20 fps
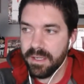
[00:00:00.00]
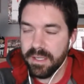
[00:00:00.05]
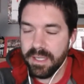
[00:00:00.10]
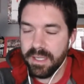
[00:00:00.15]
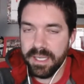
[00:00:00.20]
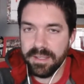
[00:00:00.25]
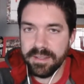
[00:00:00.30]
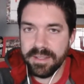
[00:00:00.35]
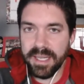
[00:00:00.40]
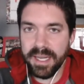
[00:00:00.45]

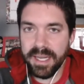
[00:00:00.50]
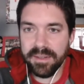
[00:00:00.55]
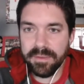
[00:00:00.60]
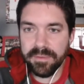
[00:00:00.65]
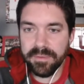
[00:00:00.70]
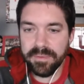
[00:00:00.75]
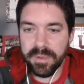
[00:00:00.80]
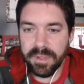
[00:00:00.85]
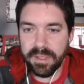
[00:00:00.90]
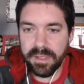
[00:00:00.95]
inside
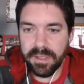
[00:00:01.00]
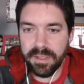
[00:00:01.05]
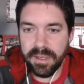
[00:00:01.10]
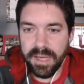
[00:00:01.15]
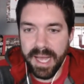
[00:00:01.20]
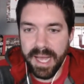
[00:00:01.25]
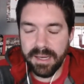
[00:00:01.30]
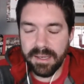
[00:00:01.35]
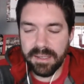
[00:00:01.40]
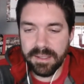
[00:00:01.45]
of
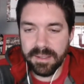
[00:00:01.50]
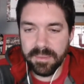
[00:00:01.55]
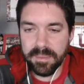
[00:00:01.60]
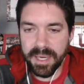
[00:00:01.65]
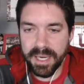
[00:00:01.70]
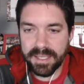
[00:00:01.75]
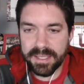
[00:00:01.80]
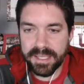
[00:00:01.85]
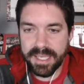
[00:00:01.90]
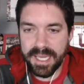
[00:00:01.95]

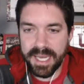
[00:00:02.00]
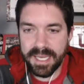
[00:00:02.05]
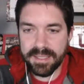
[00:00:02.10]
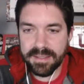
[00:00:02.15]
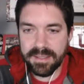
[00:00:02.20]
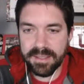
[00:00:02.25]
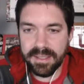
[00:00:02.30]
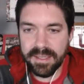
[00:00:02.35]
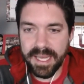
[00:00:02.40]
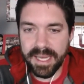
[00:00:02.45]

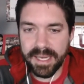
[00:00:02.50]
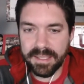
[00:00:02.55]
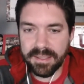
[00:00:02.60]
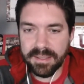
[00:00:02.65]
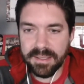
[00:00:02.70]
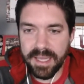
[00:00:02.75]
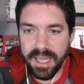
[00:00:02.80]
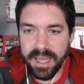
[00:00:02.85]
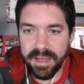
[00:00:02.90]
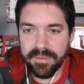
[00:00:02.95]
Podcast
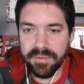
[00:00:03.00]
Connect. Have